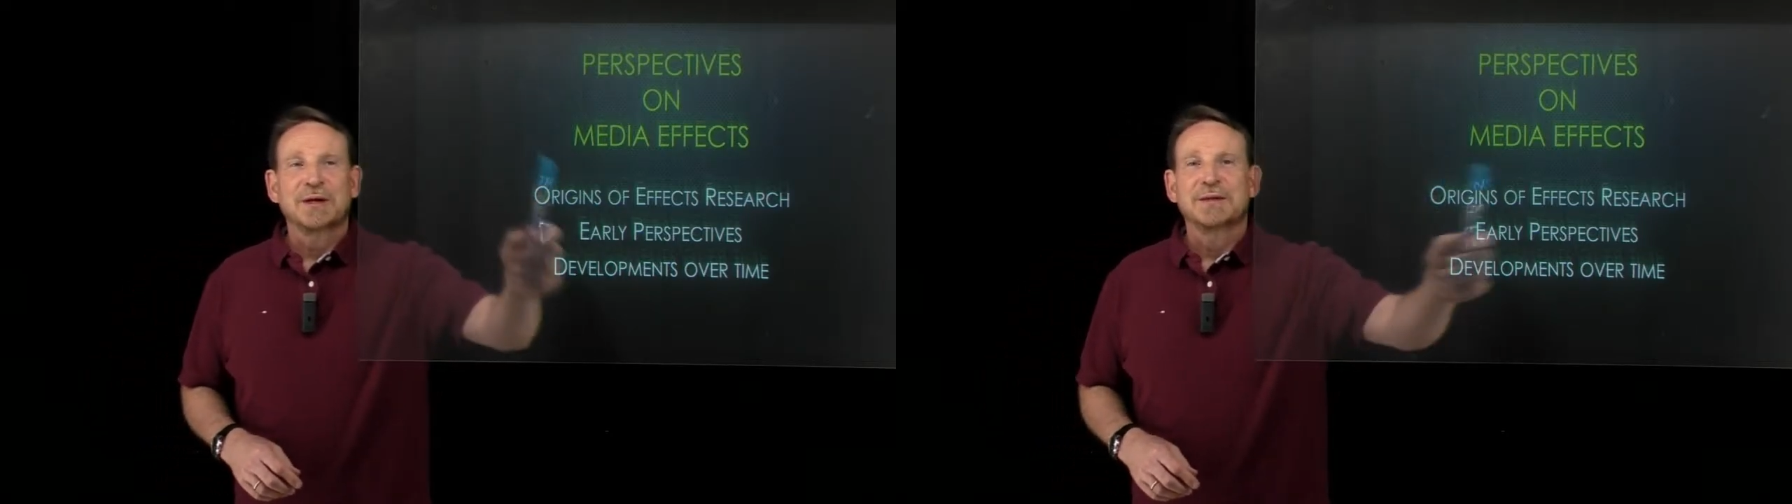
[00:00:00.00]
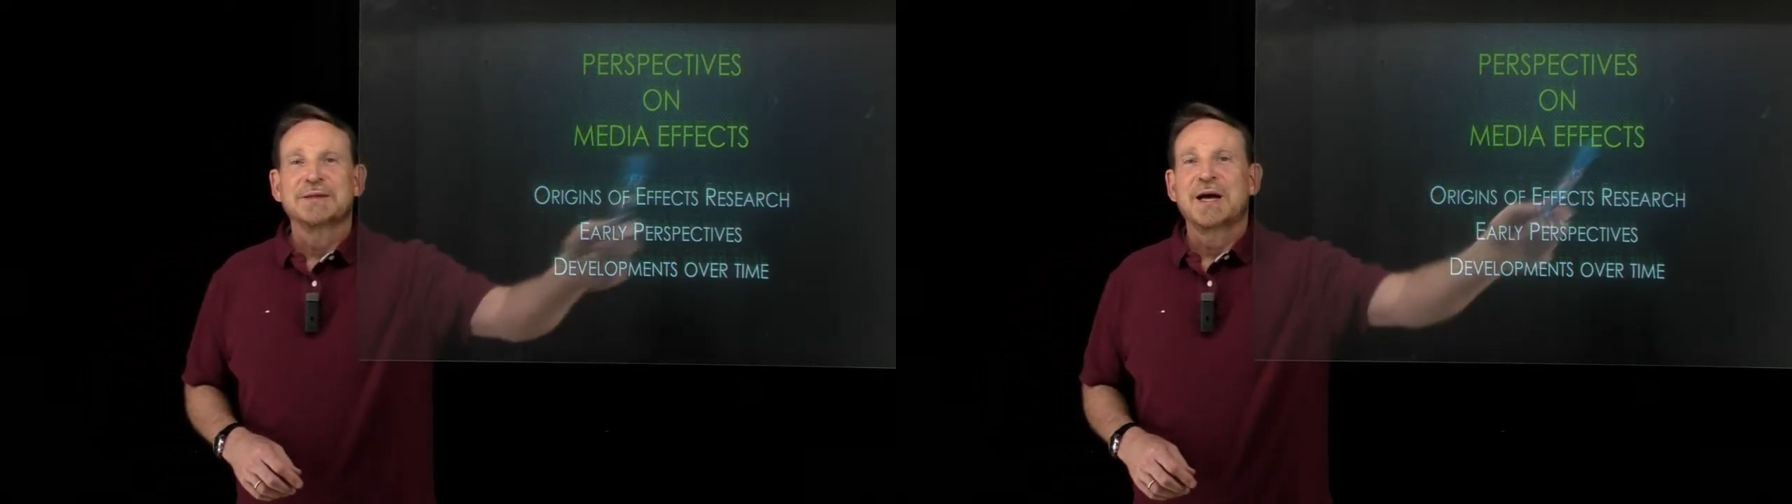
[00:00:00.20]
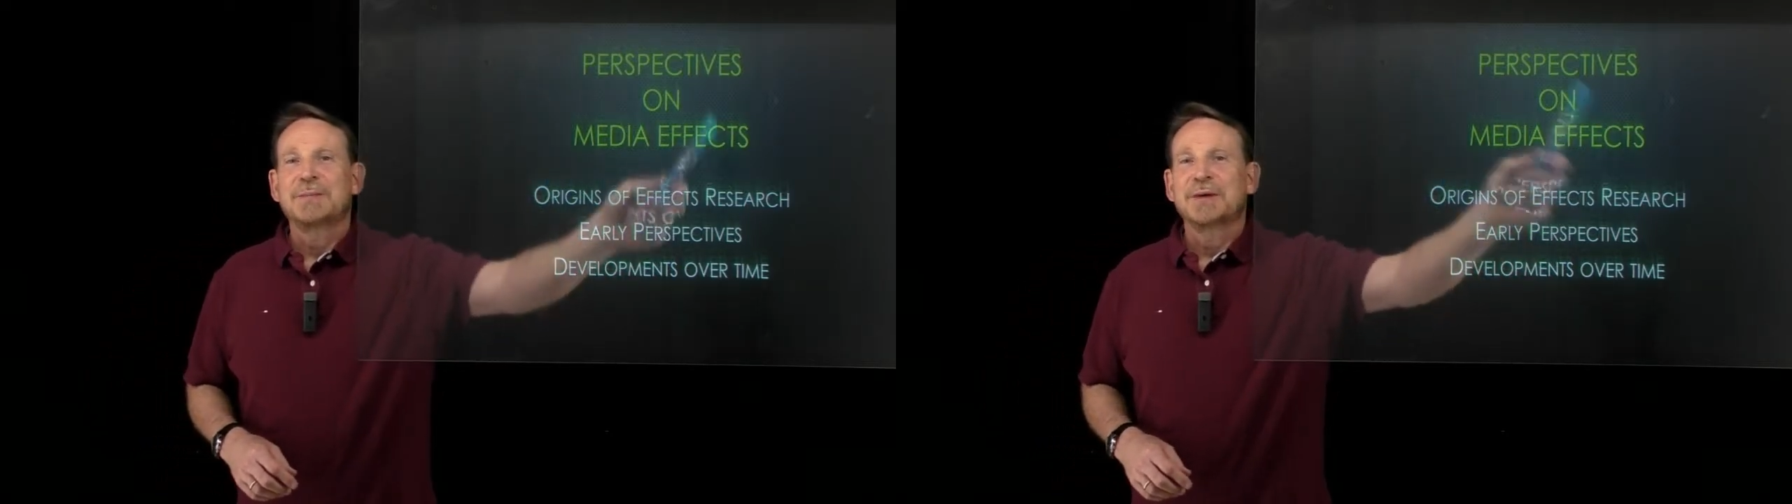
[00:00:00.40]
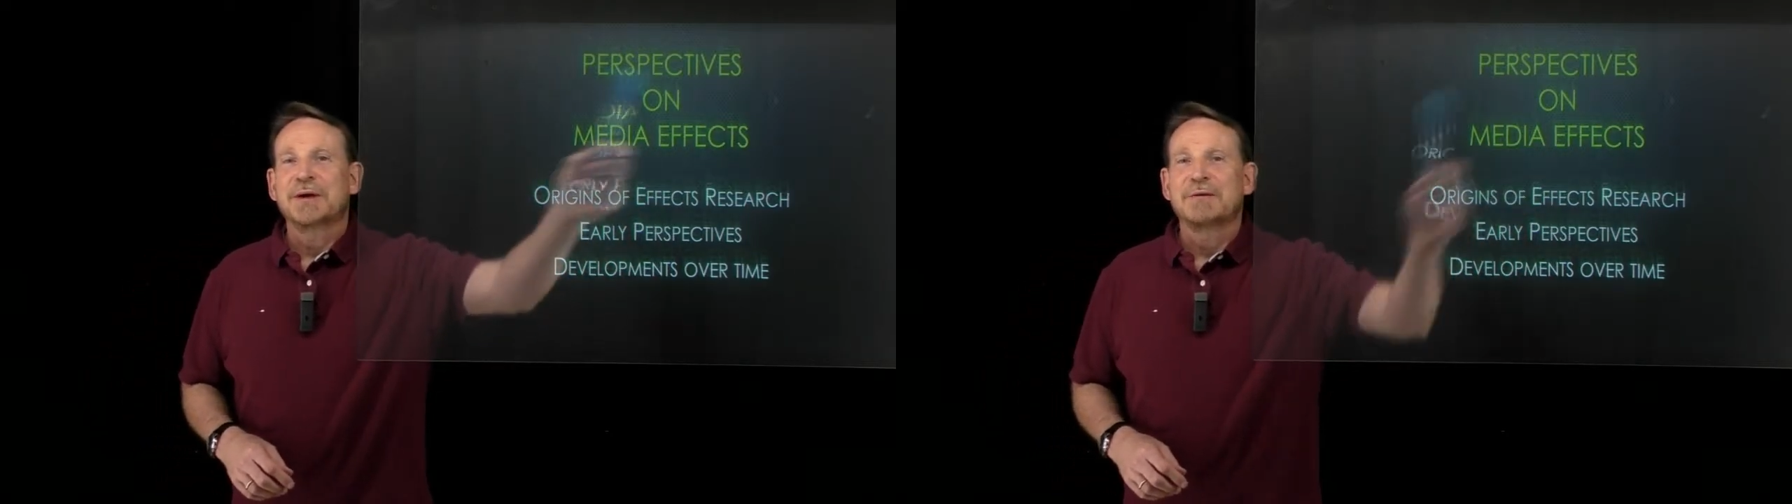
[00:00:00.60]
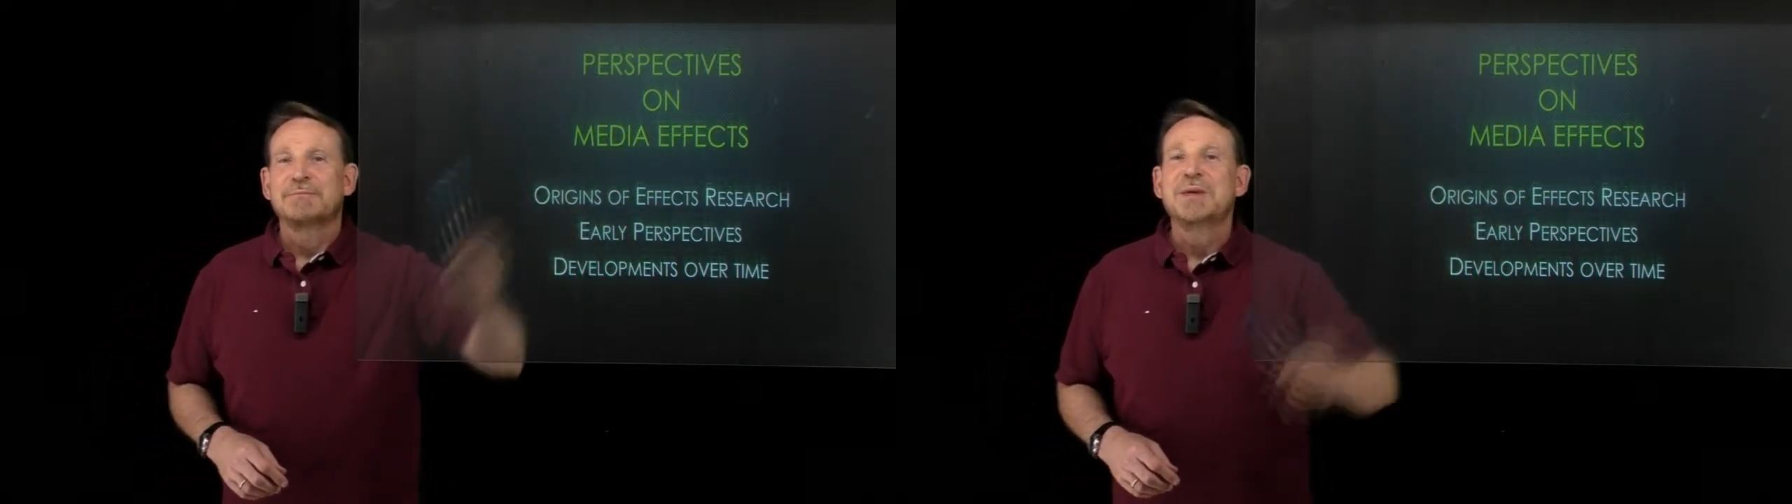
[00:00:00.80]
on the topic
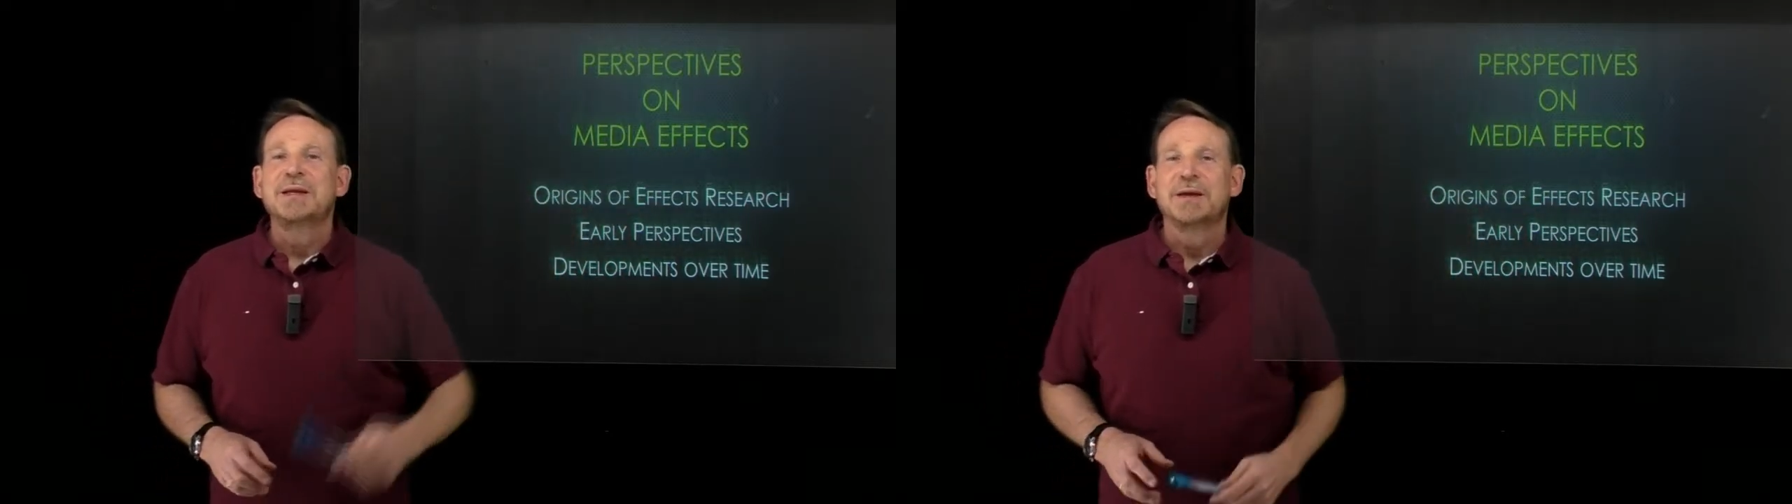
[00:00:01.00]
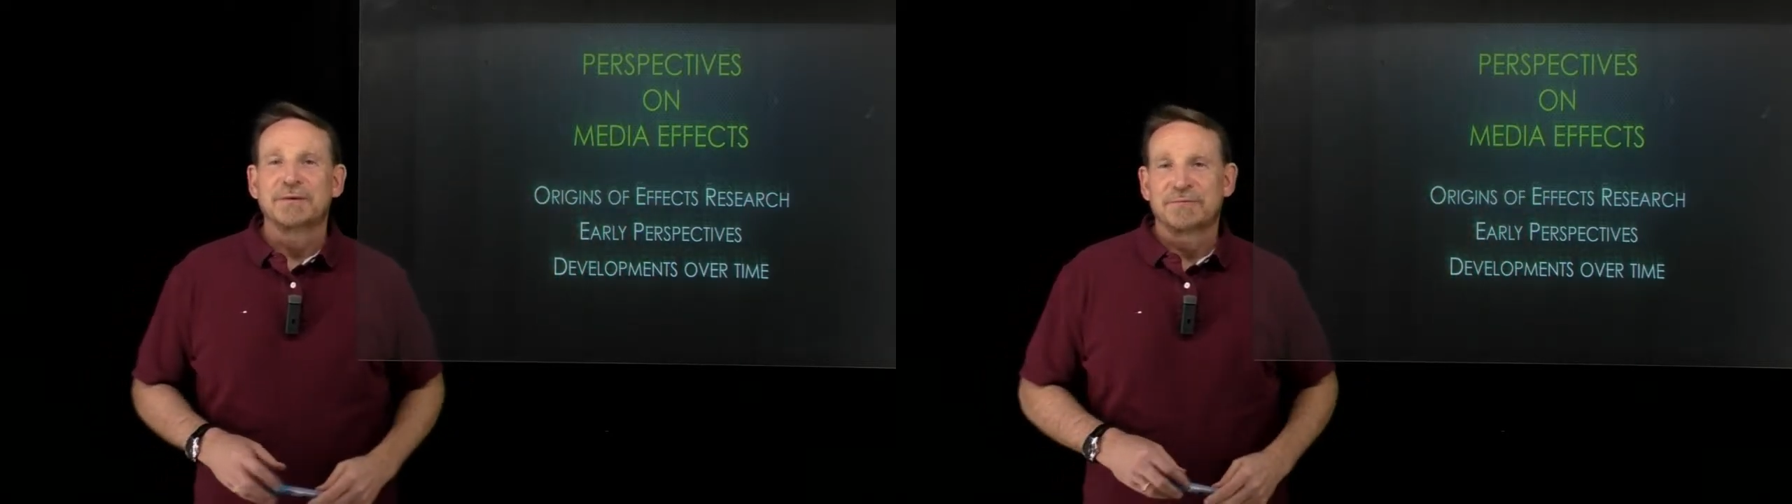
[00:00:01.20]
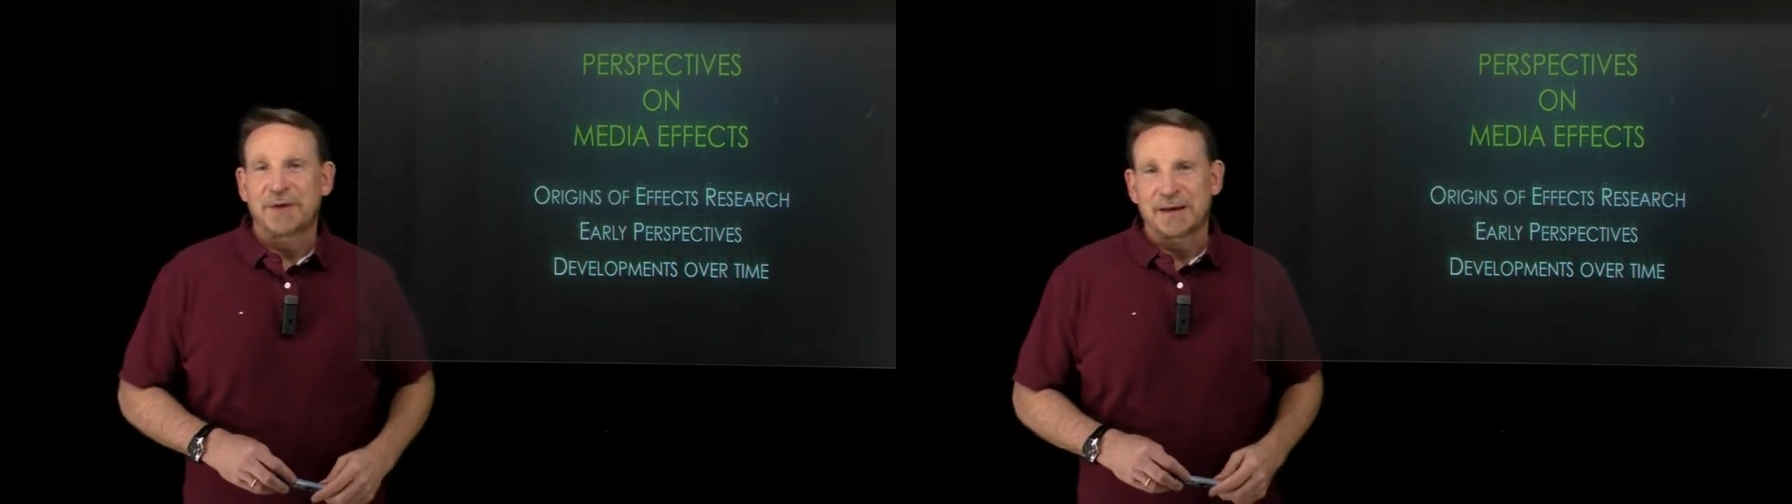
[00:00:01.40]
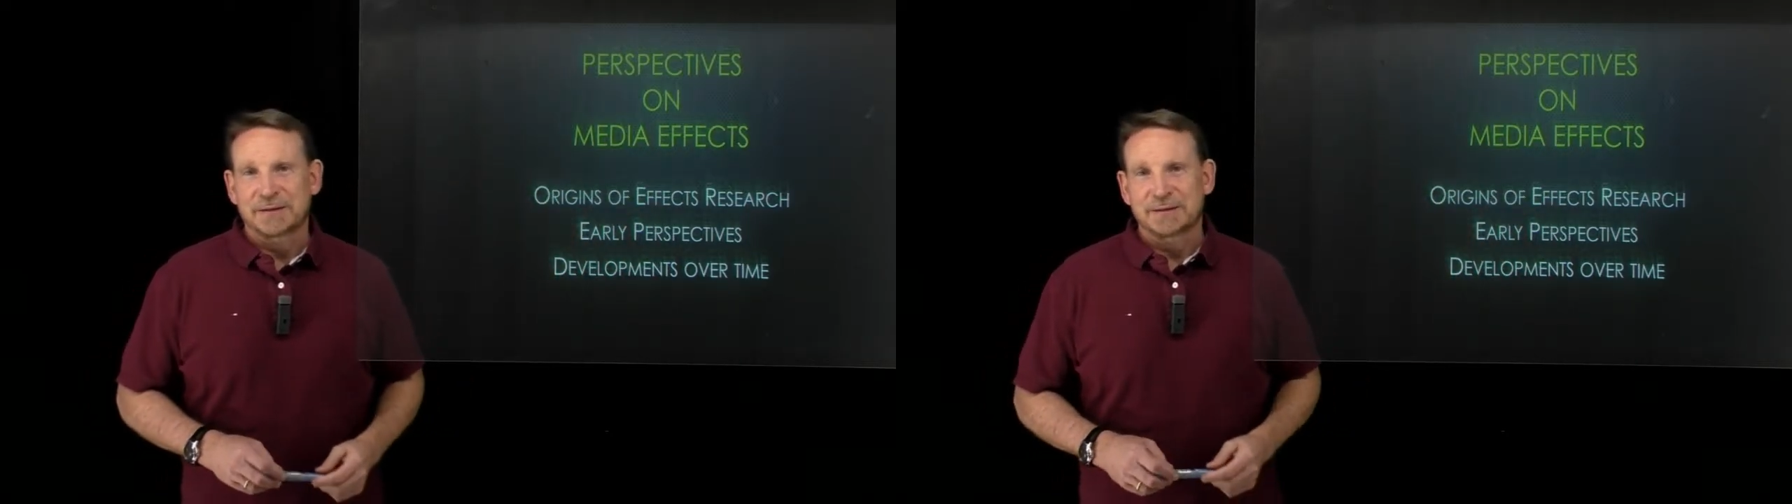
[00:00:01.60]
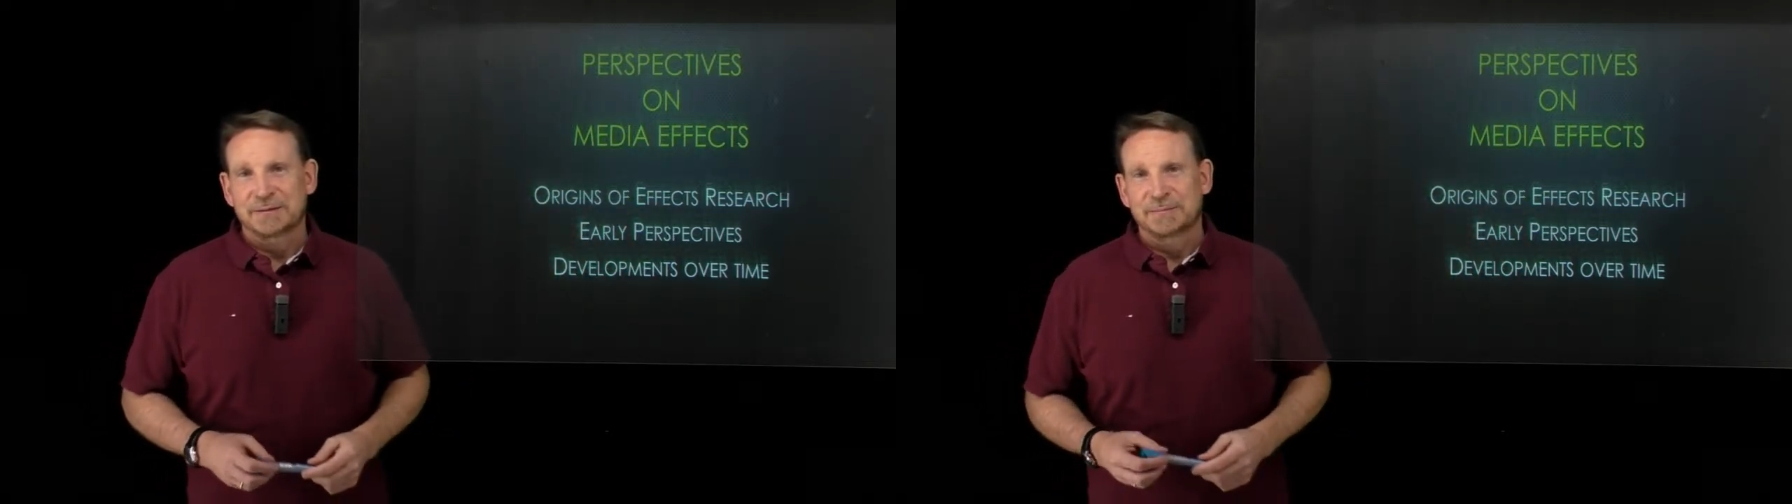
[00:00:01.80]
of media
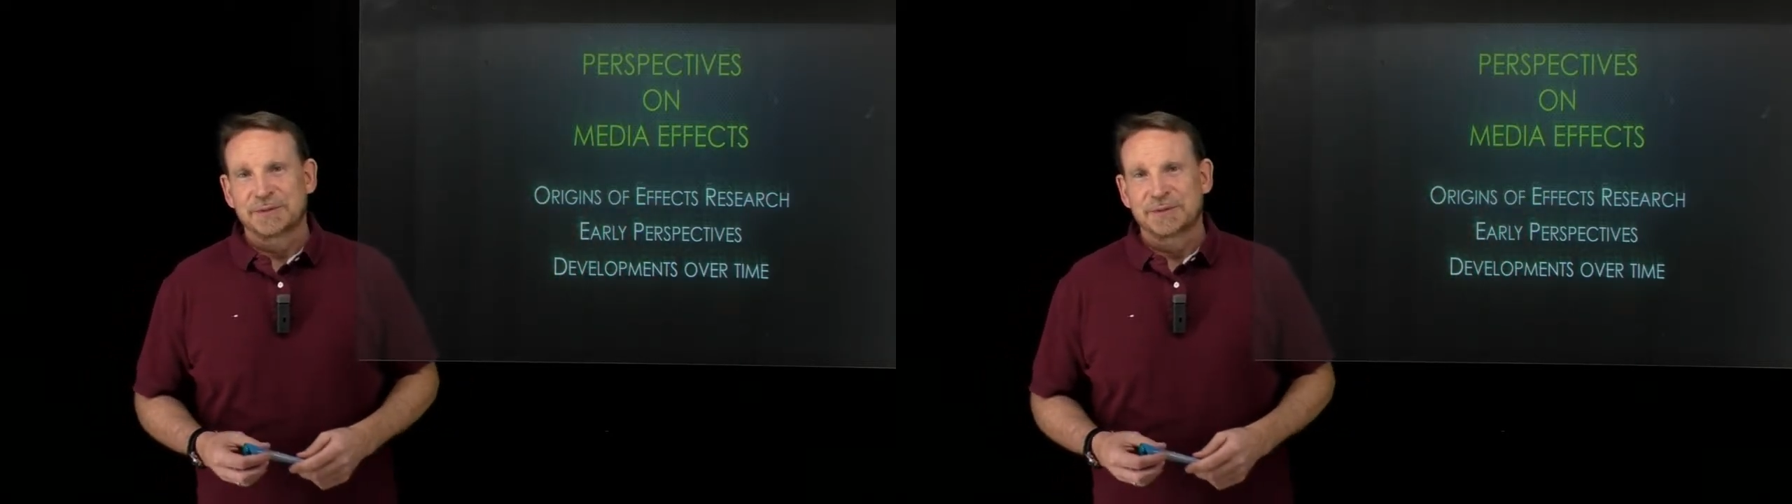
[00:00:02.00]
effects,